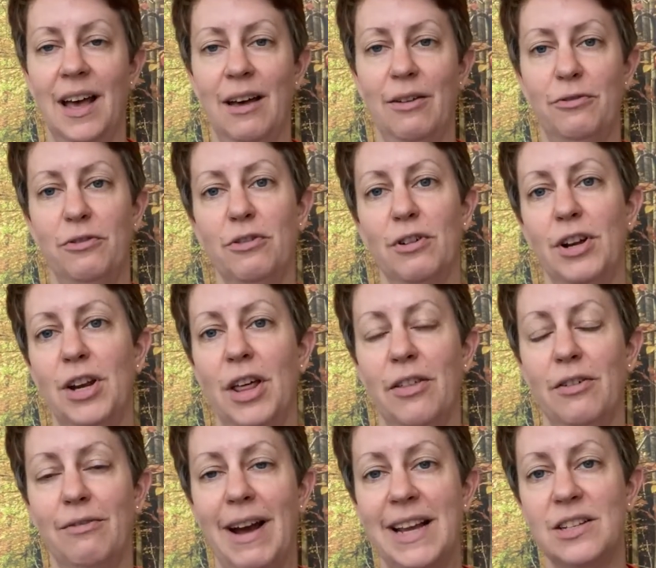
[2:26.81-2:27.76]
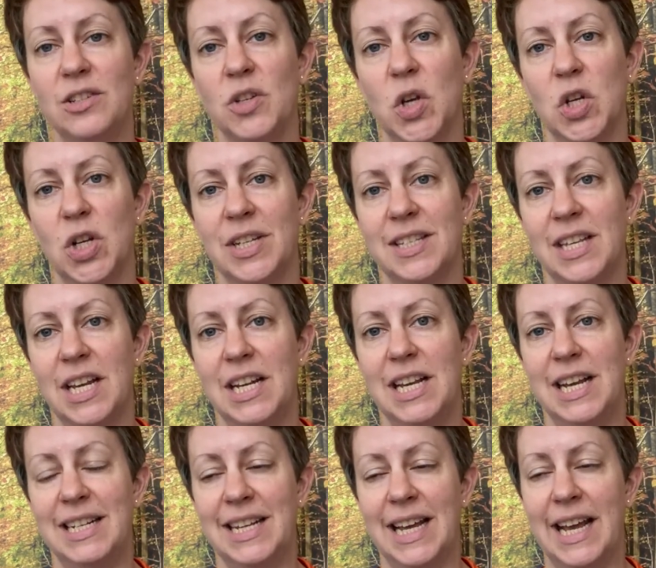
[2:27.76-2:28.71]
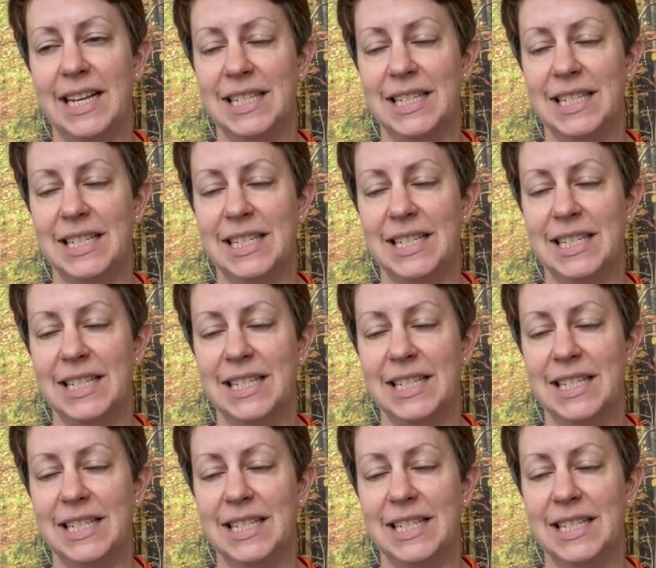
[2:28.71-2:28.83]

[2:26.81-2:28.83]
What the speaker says: for another race on a sunnier day.